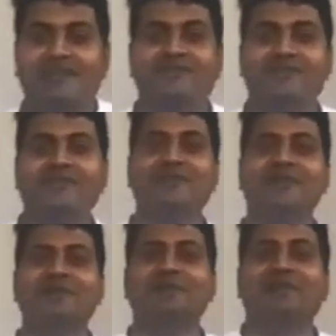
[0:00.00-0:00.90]
have
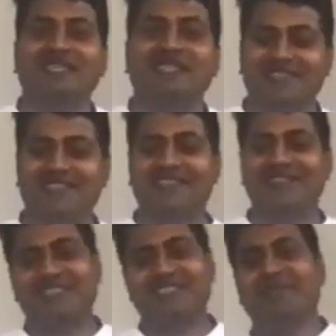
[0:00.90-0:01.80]
to practice it
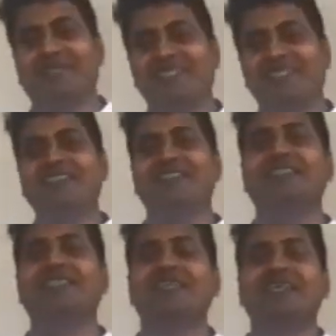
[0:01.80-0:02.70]
to experience
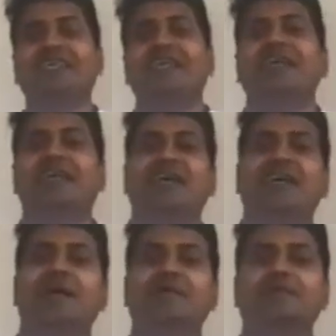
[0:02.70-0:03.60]
it.
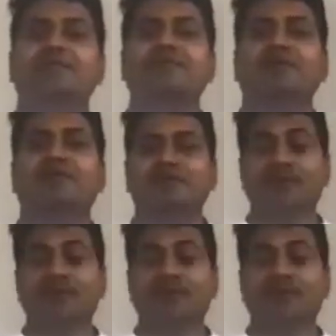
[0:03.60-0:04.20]
So